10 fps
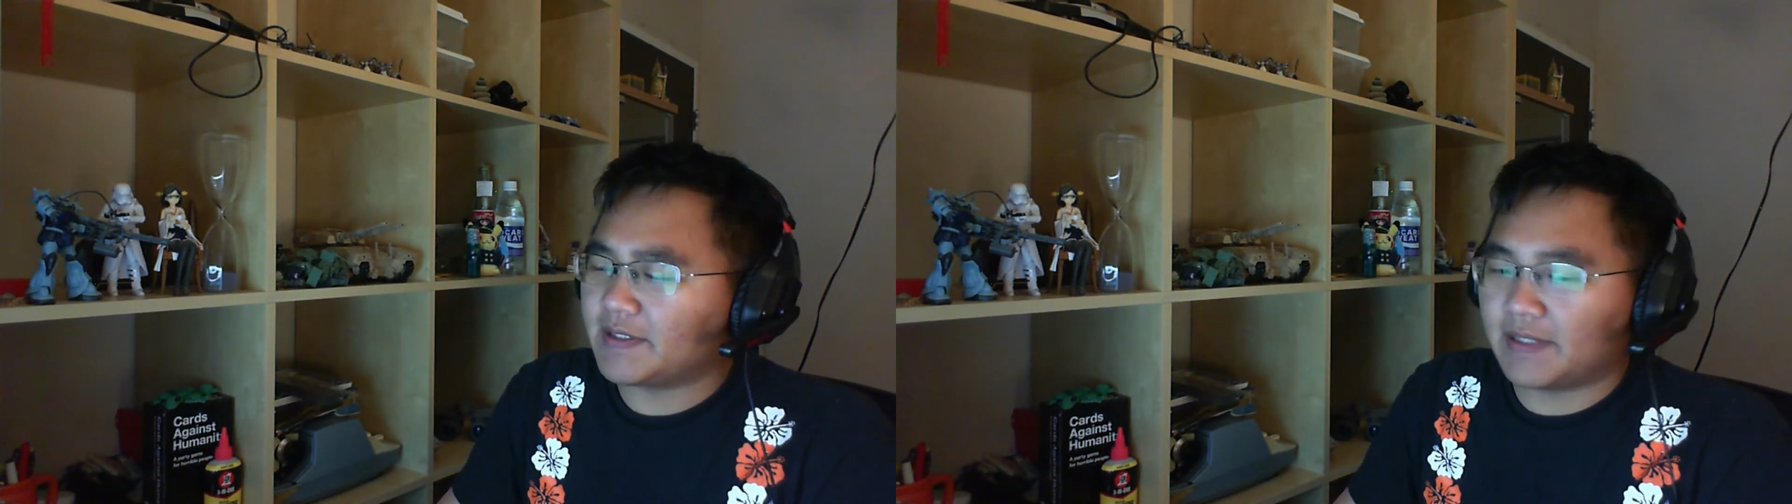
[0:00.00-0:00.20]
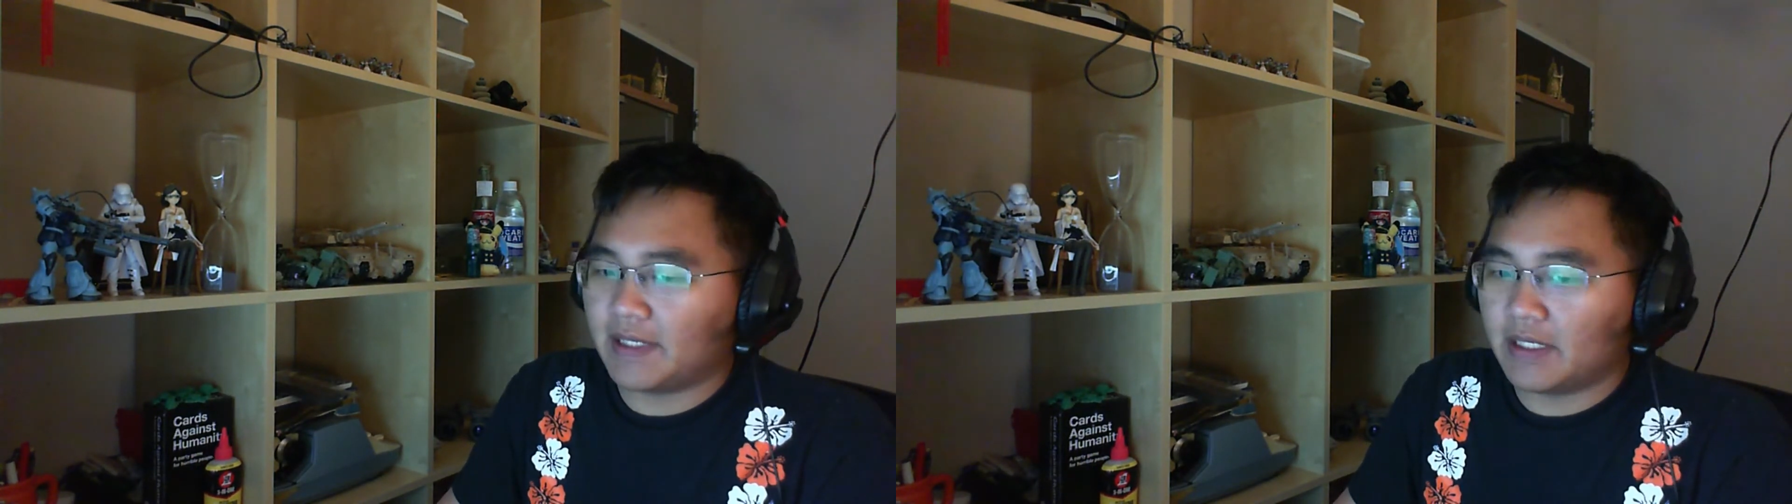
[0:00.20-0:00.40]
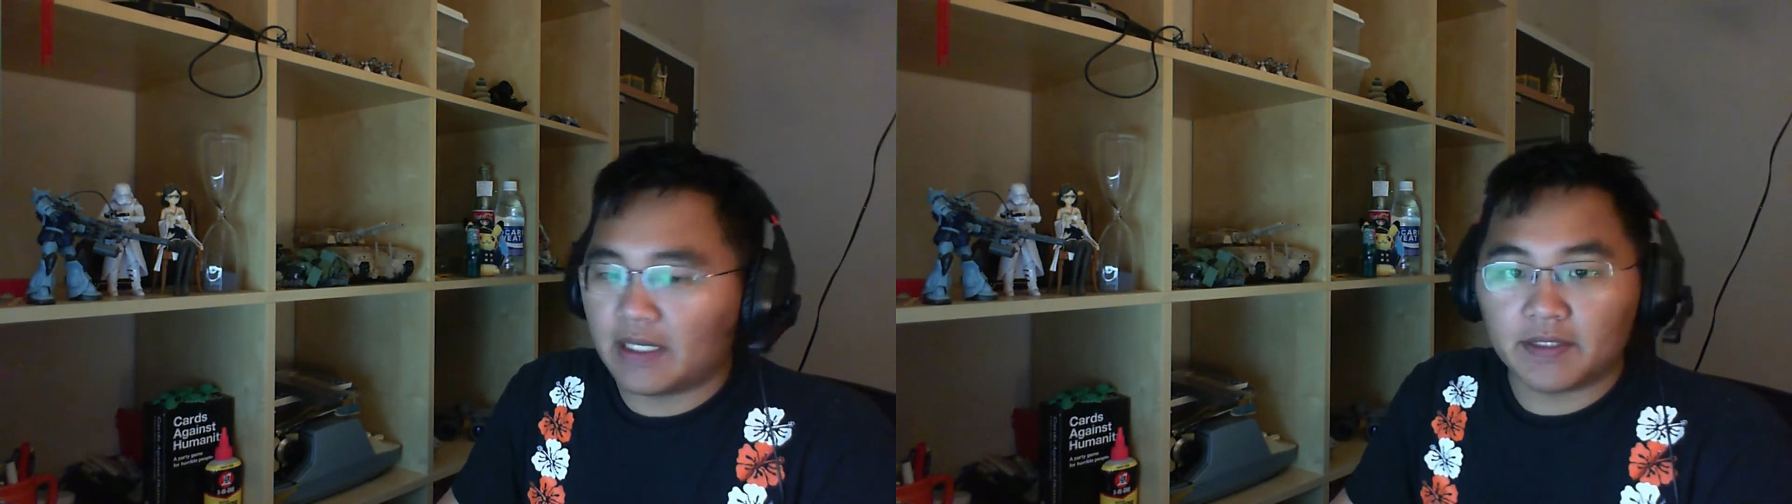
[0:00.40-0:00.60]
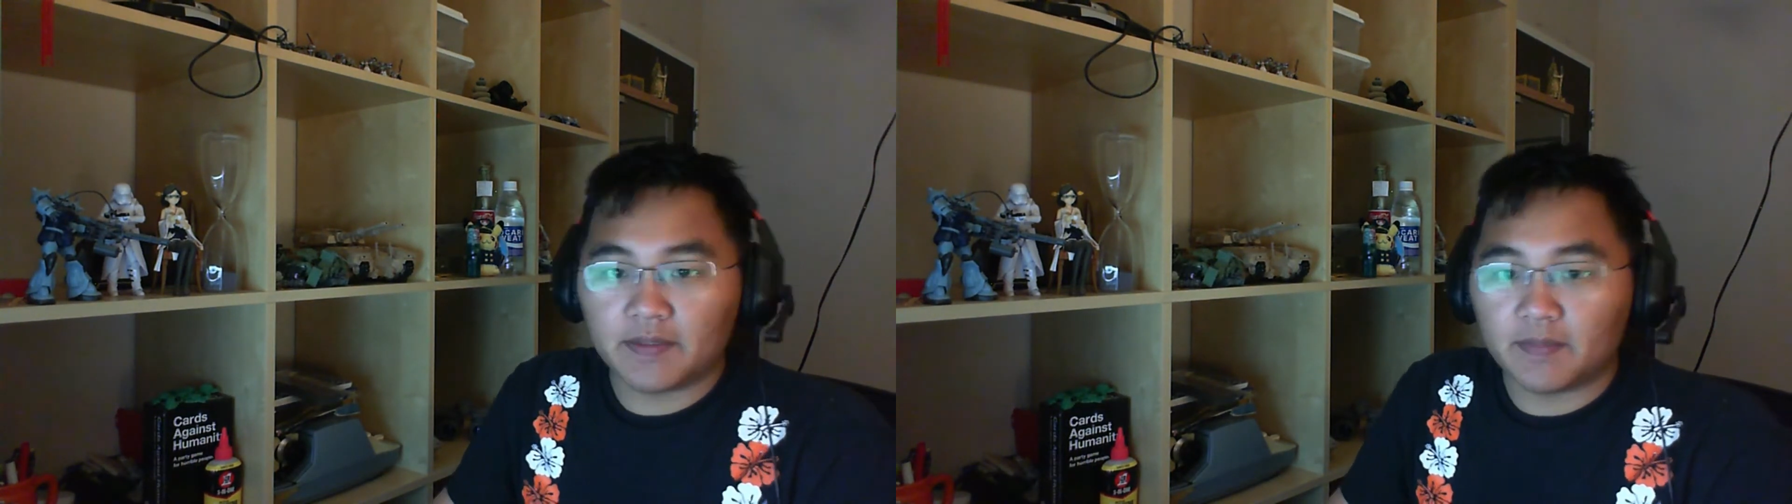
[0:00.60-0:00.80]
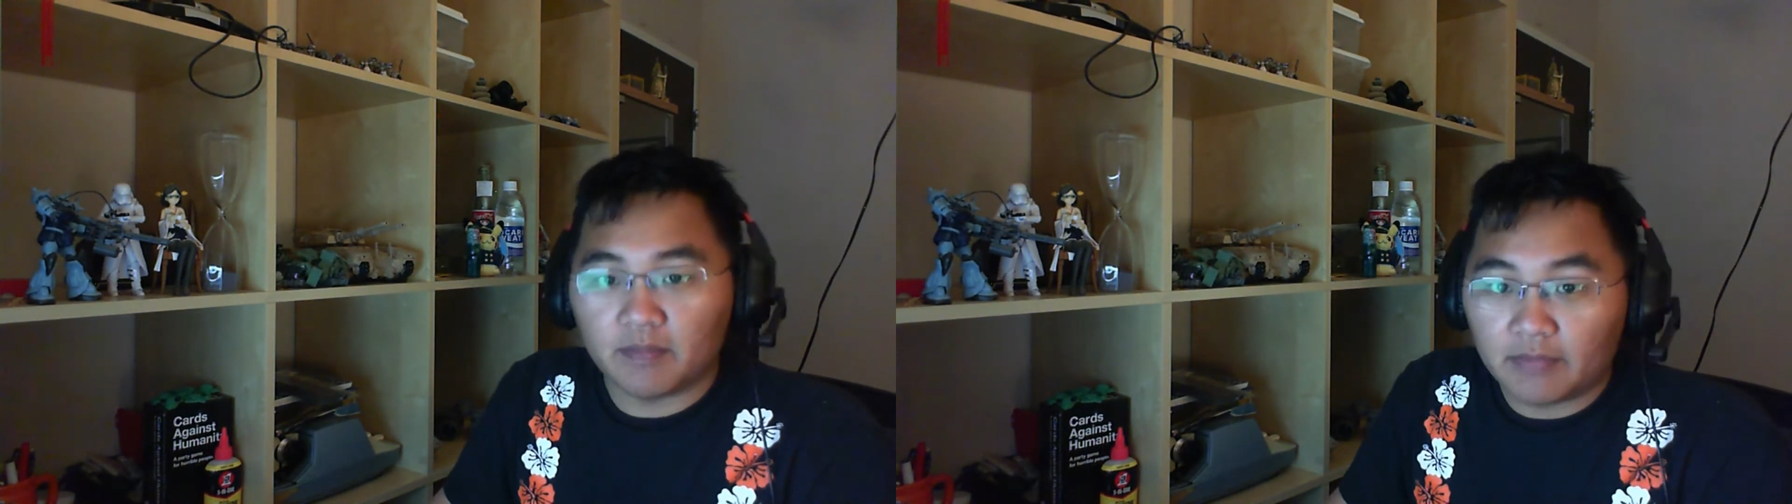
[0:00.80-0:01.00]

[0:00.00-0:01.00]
slated as,